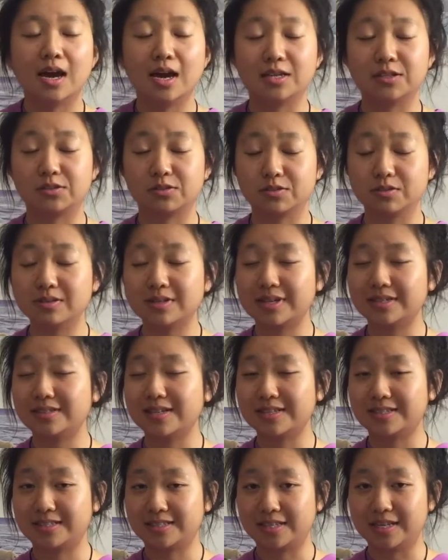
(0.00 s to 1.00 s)
as soon as
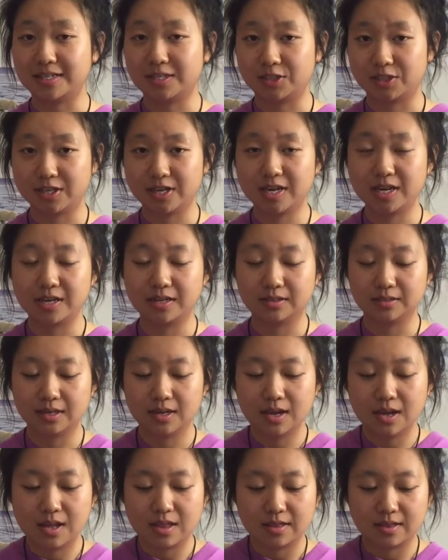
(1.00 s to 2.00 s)
I sat down,
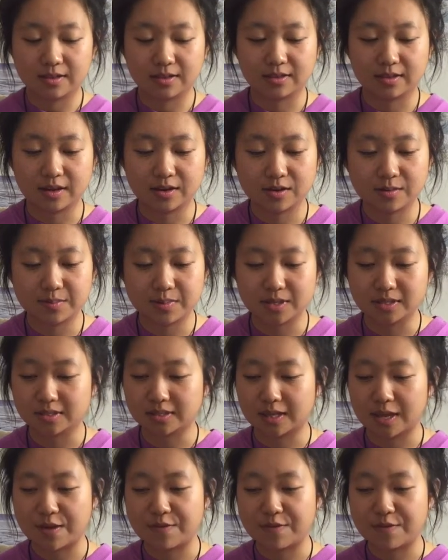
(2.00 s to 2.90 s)
the therapist